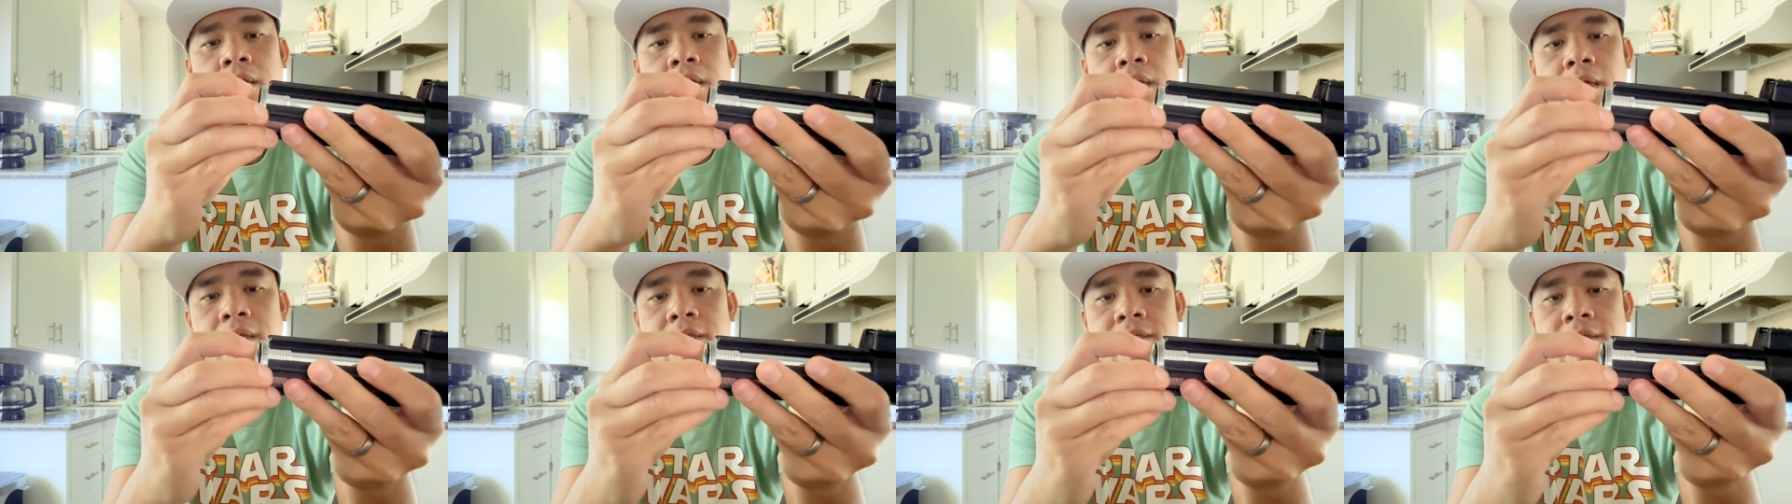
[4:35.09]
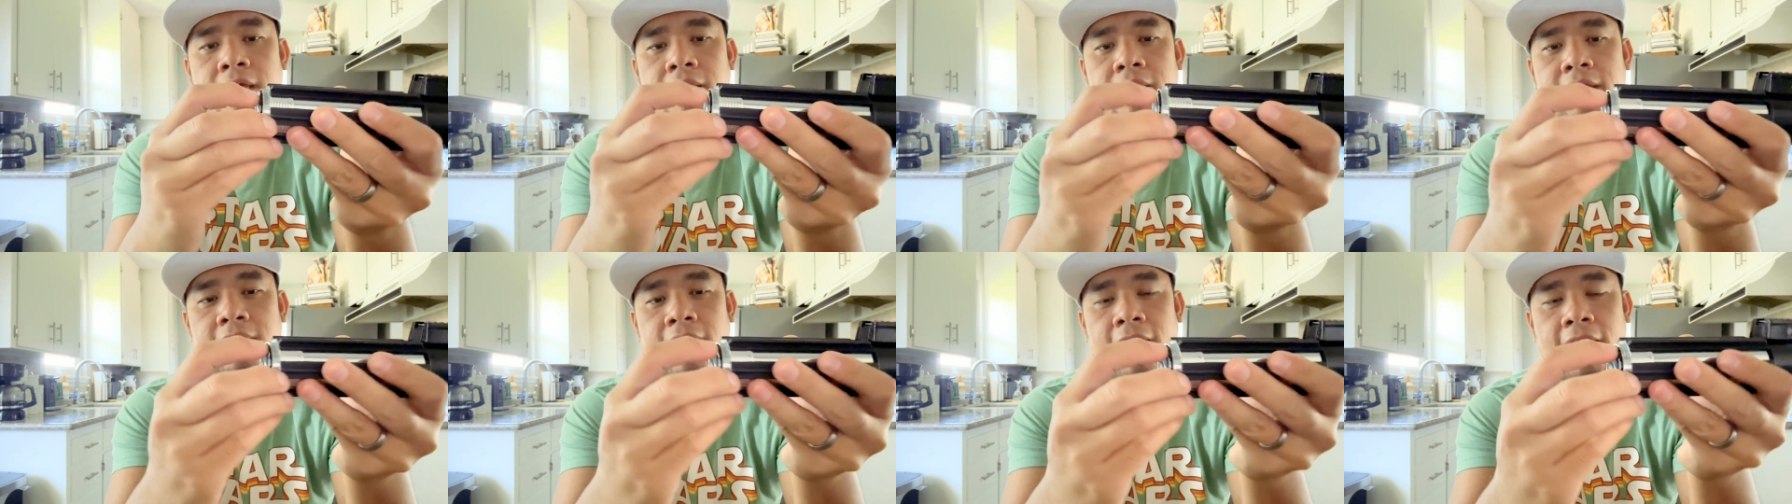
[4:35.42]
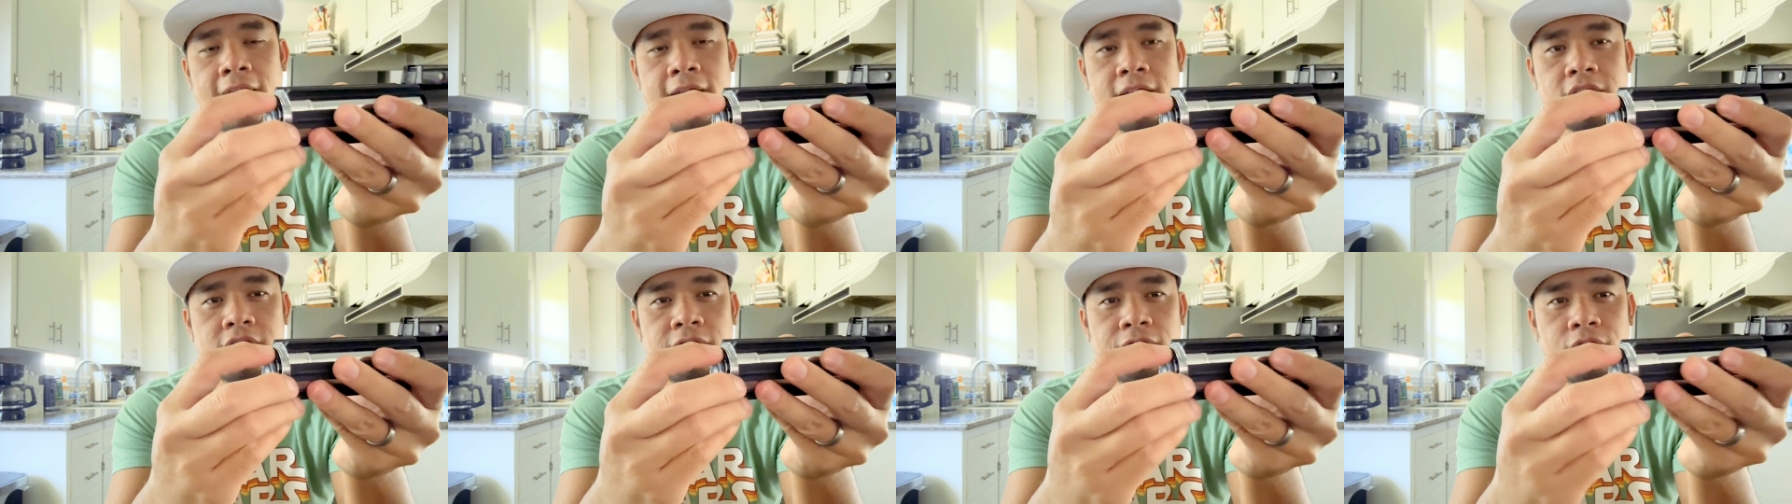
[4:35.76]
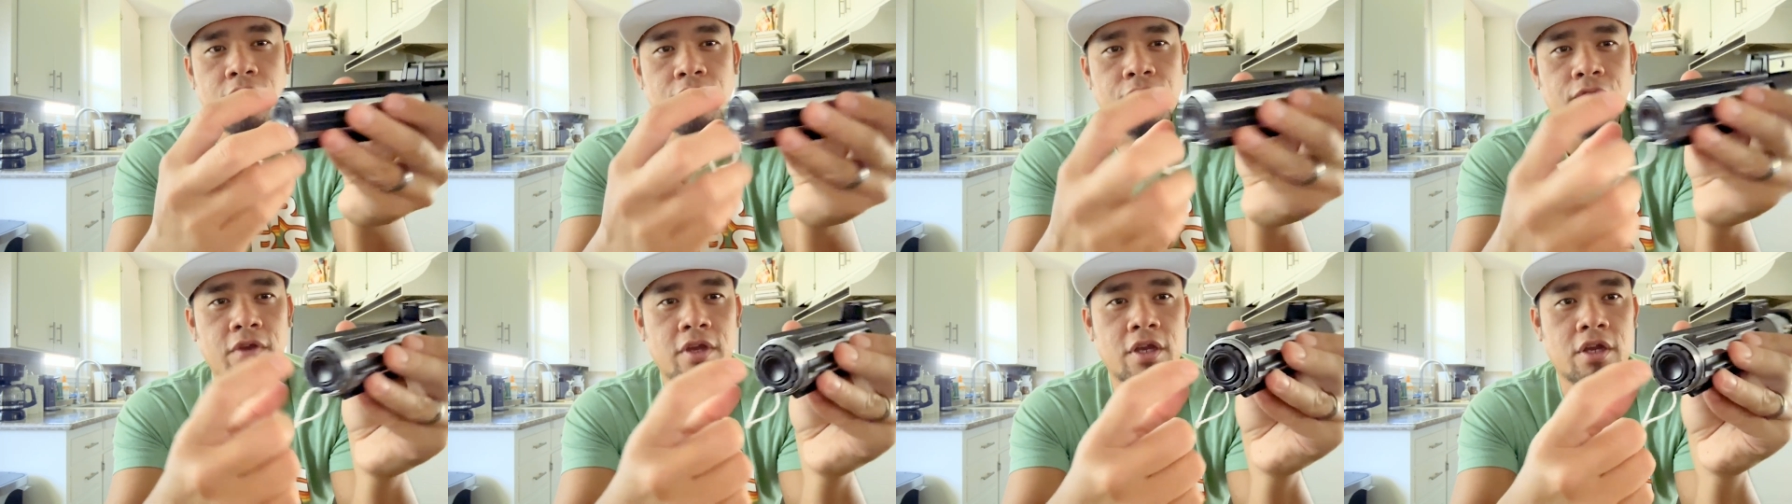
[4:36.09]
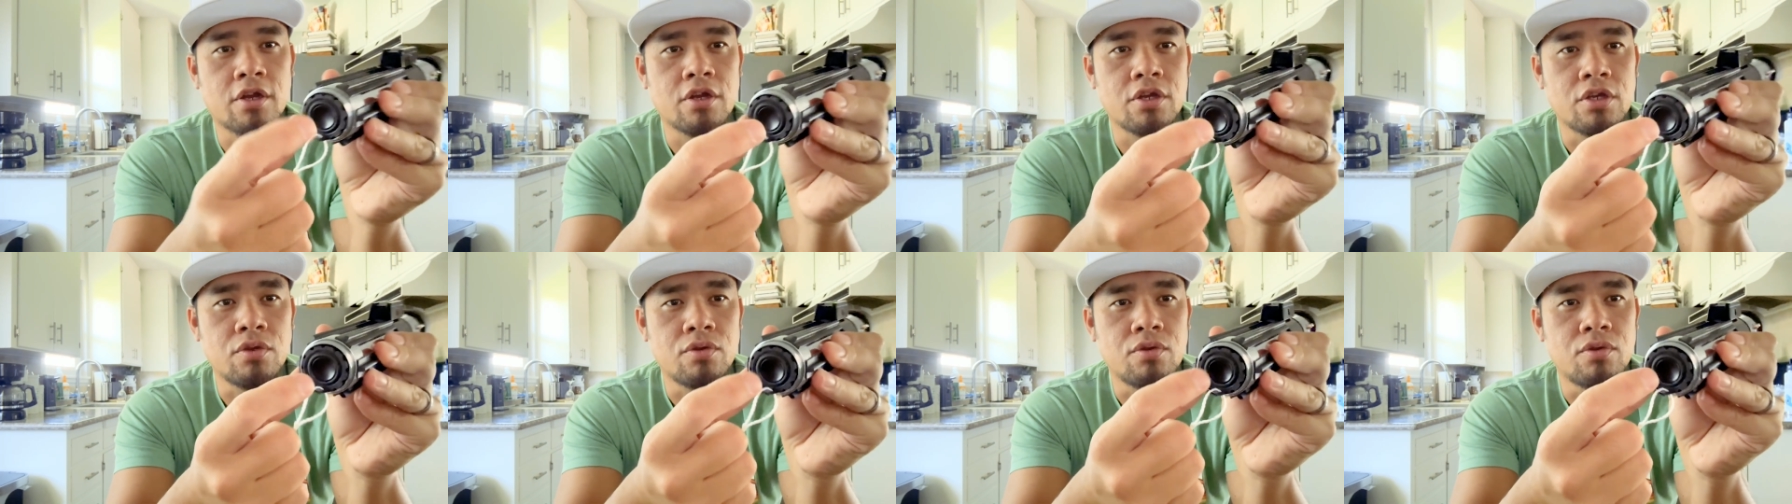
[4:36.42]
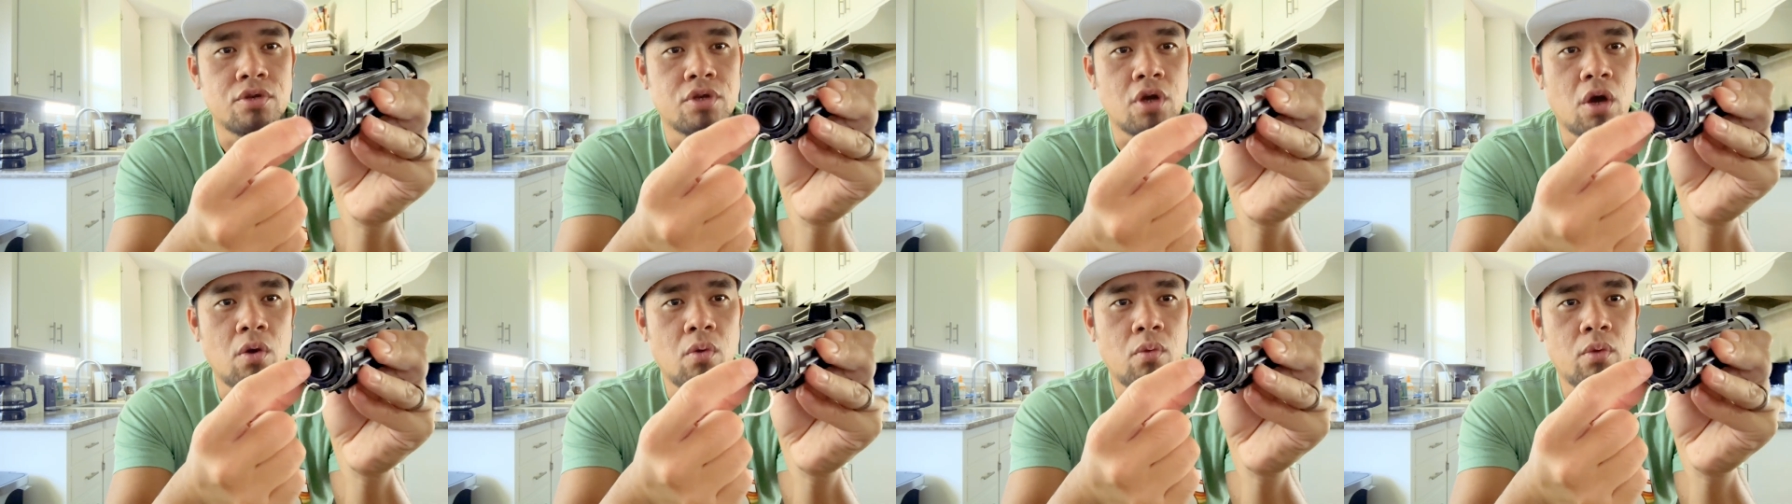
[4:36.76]
And take the edge of your finger. You
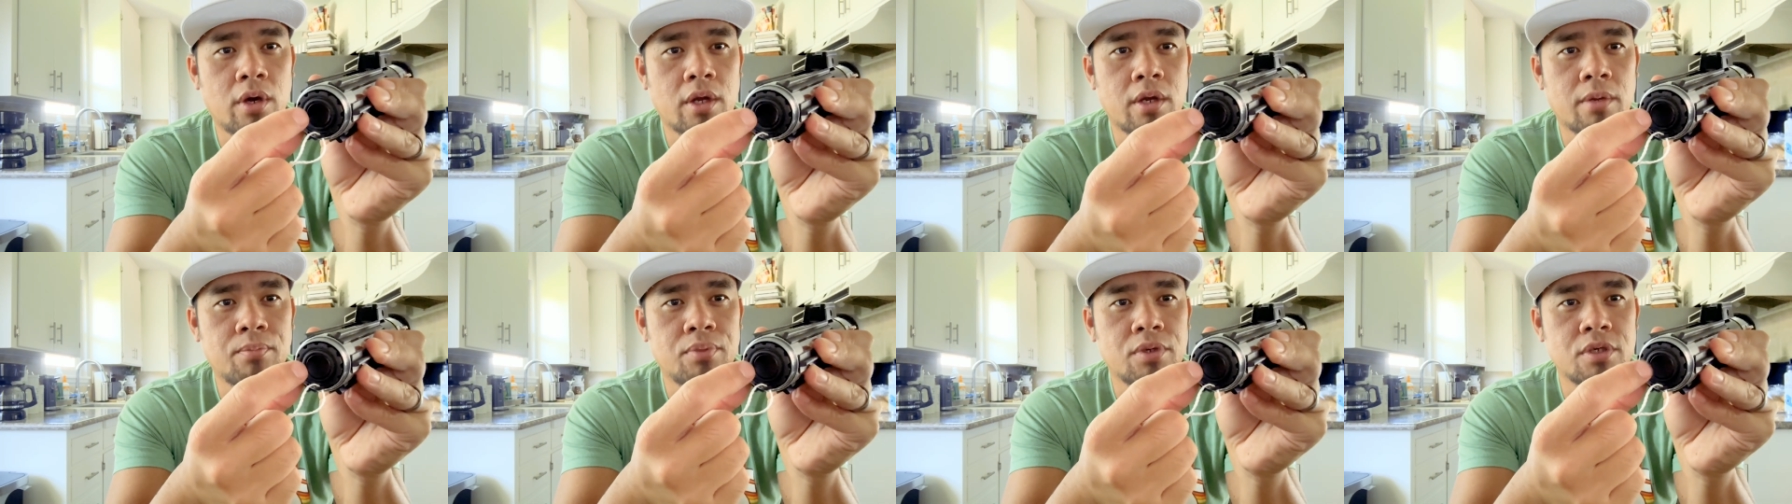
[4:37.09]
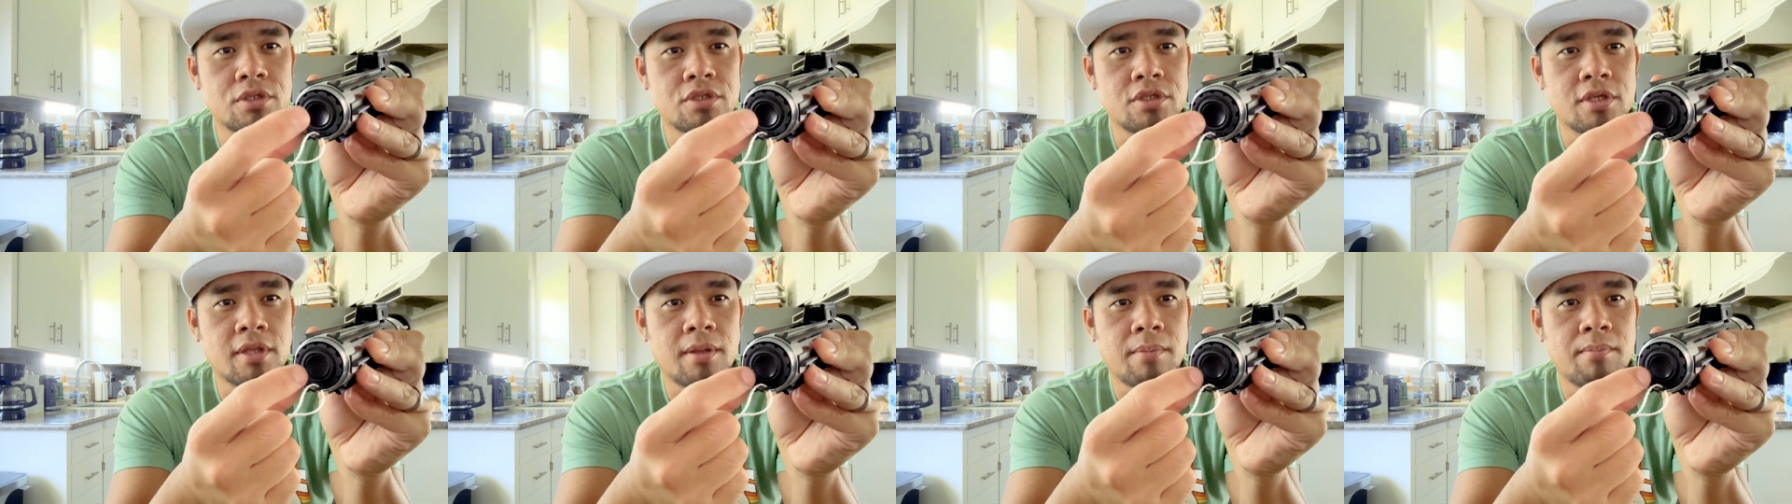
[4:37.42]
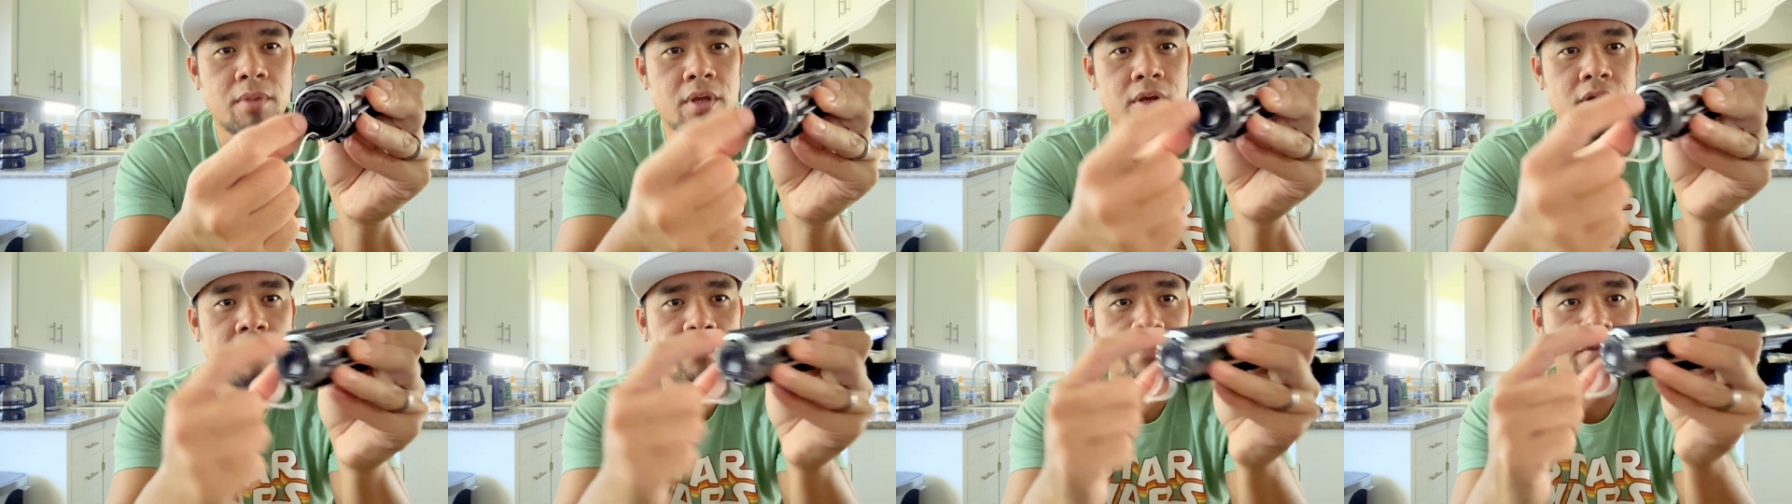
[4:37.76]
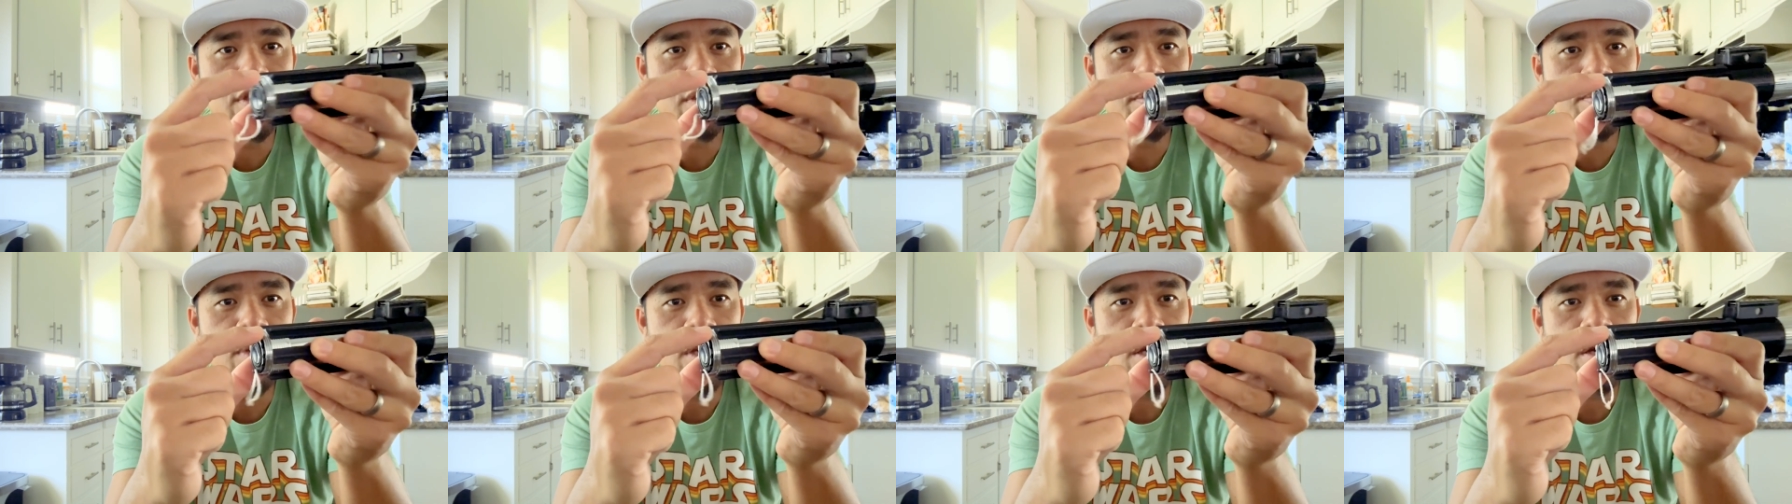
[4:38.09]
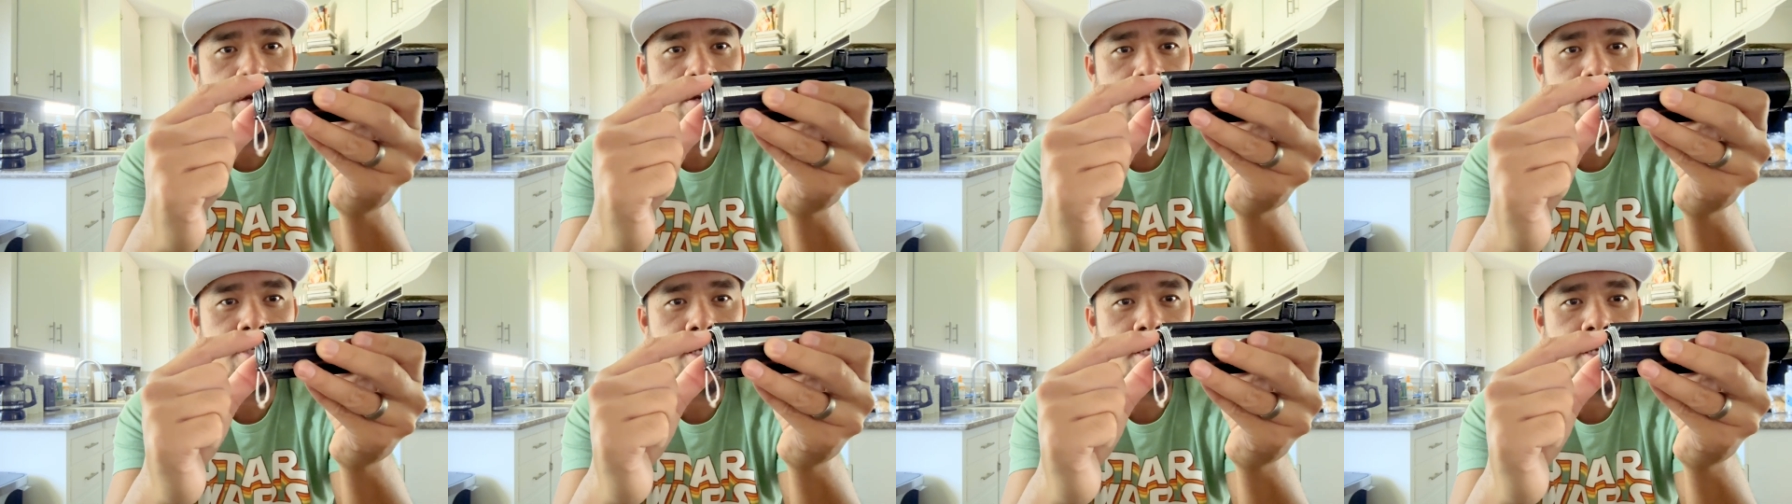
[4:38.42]
don't wanna push in the middle of the speaker.